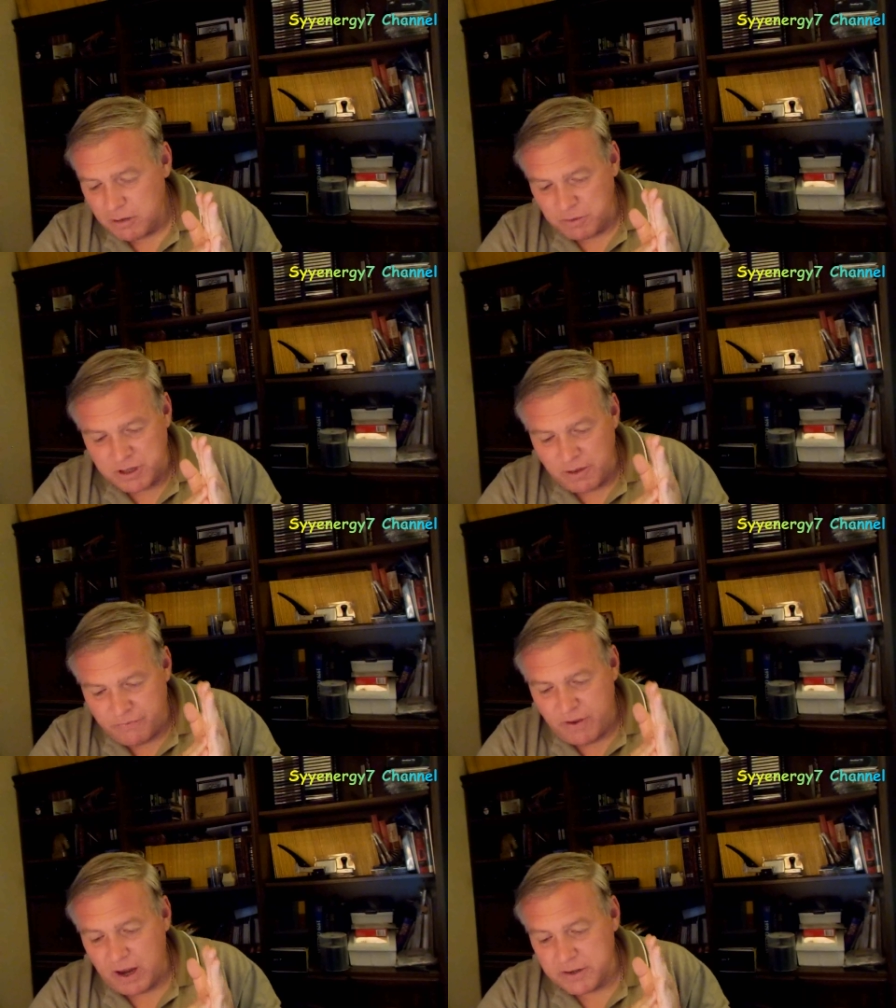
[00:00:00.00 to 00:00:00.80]
But they
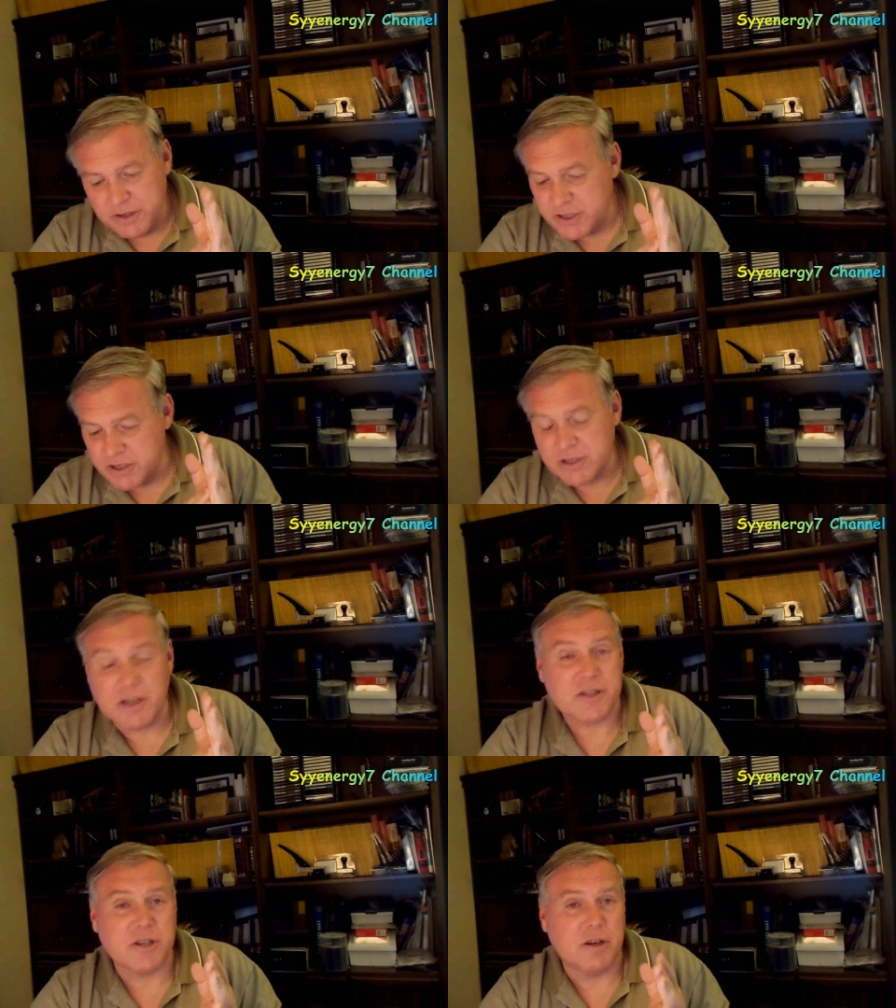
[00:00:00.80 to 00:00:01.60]
found, and this is
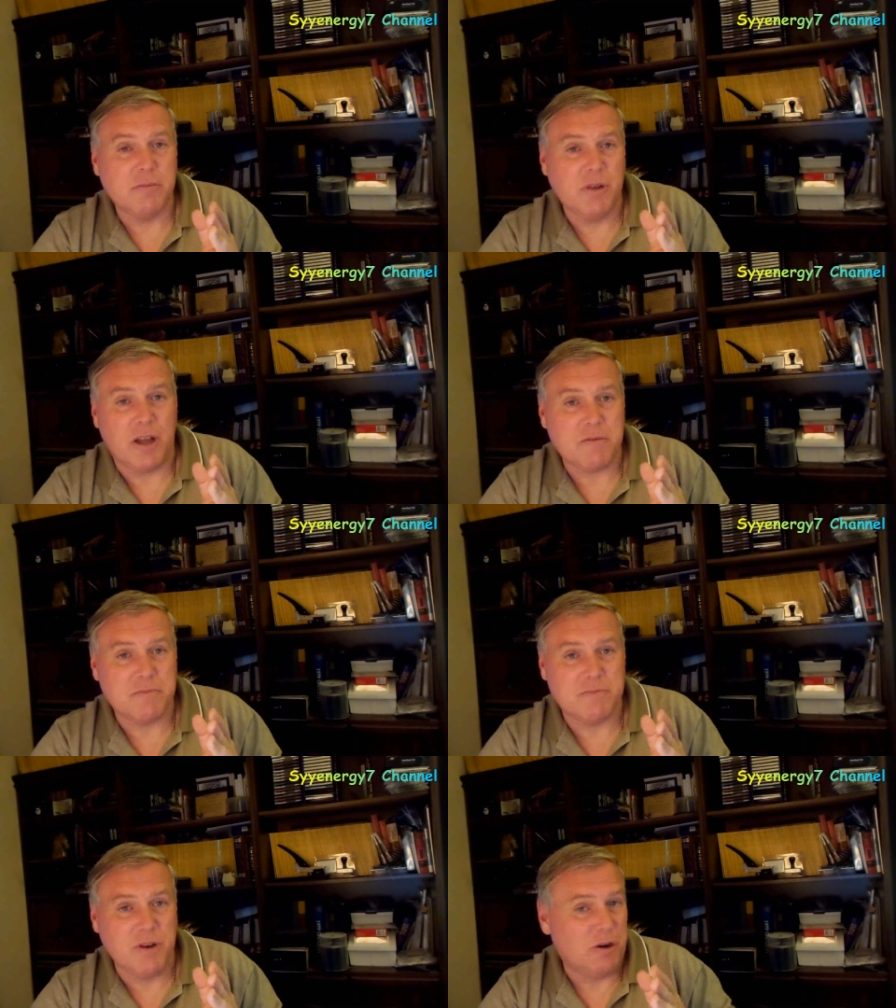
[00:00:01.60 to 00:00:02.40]
not some like
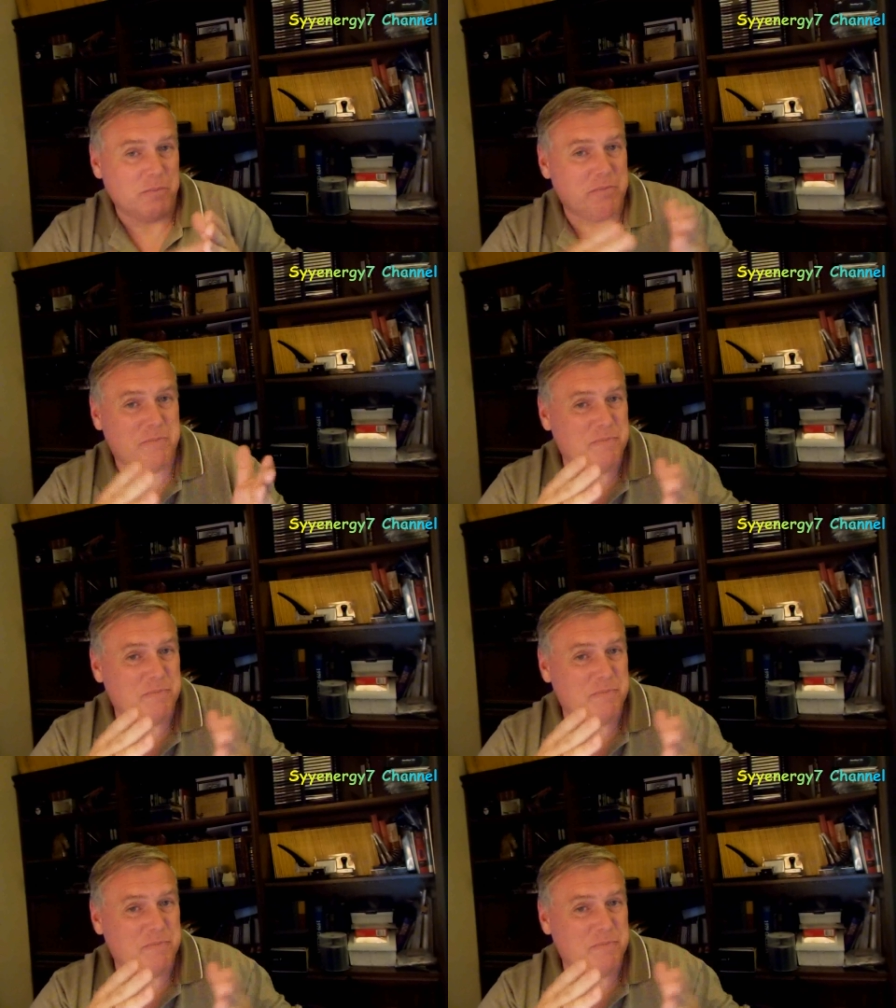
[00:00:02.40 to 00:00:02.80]
you know